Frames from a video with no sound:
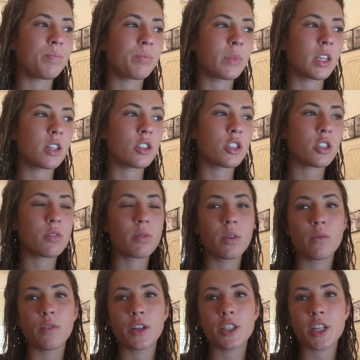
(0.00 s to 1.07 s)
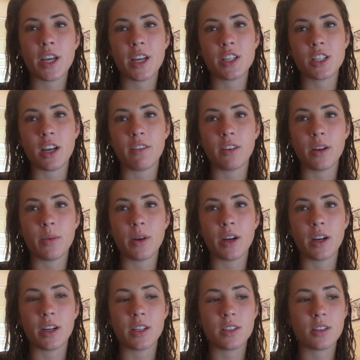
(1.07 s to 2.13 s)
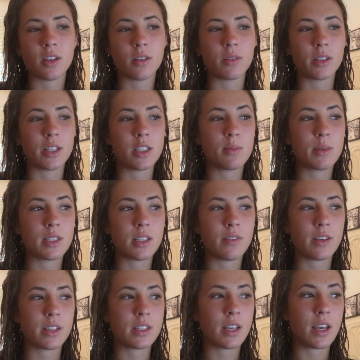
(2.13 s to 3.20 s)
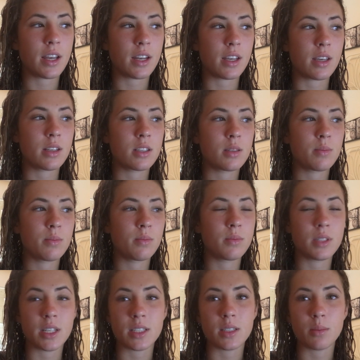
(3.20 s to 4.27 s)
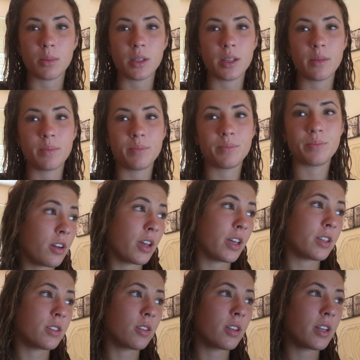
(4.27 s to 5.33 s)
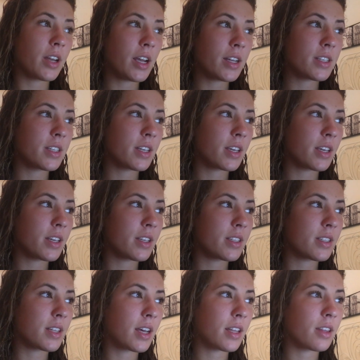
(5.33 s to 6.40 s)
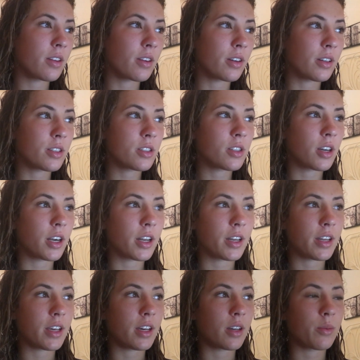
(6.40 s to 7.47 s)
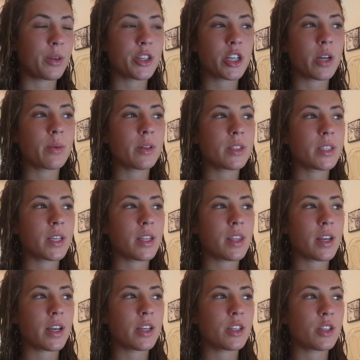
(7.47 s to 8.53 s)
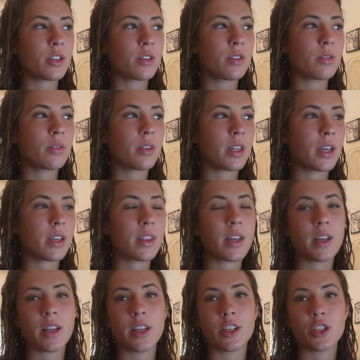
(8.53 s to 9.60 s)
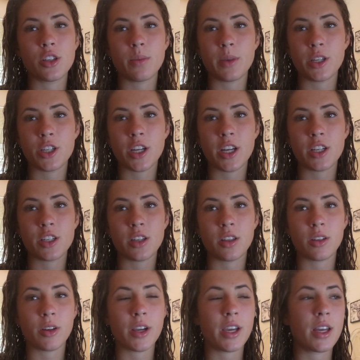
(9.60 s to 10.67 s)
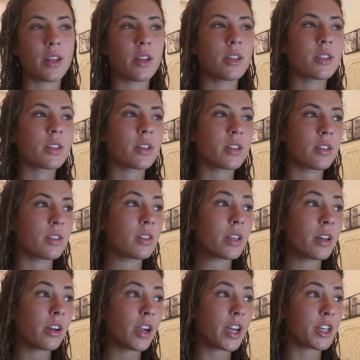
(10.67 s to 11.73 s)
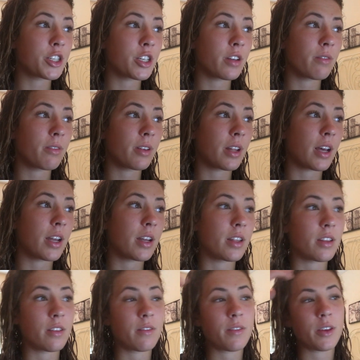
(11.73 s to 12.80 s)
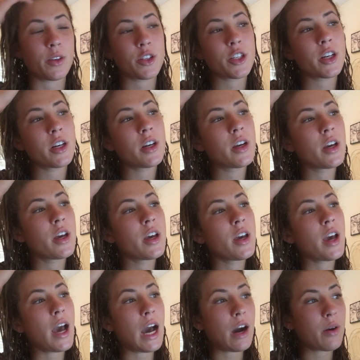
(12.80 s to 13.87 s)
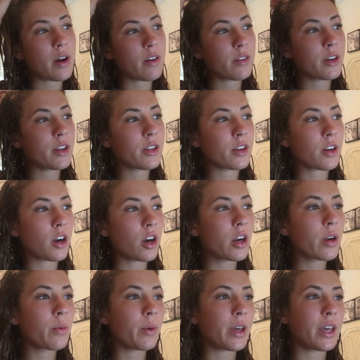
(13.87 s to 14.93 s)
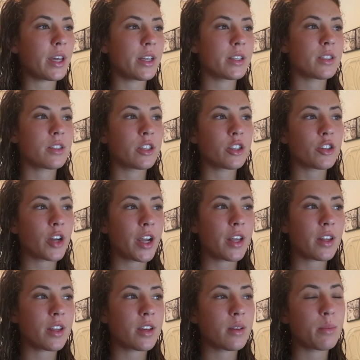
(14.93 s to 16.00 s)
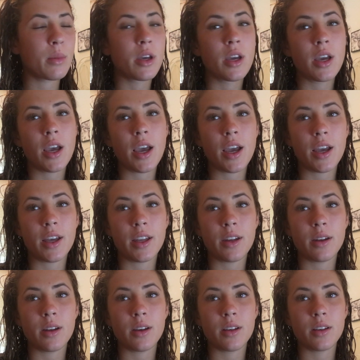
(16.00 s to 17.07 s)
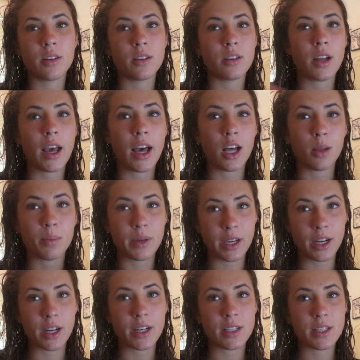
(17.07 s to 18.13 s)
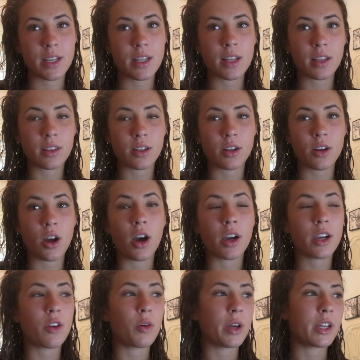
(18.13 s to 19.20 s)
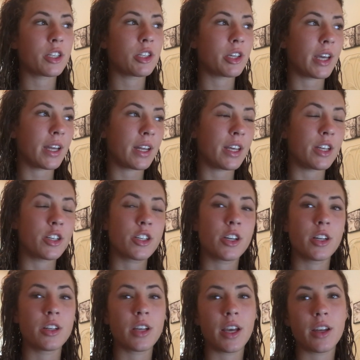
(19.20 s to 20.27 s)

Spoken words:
There's just room for change everywhere, and it's not really specific to any discipline. Okay, so the next thing is that they're all started young, which I will say that I do think that it should be changed to 3, and there's consideration for that in the future. However, there are ways to train them and help guarantee that they're not going to get injured.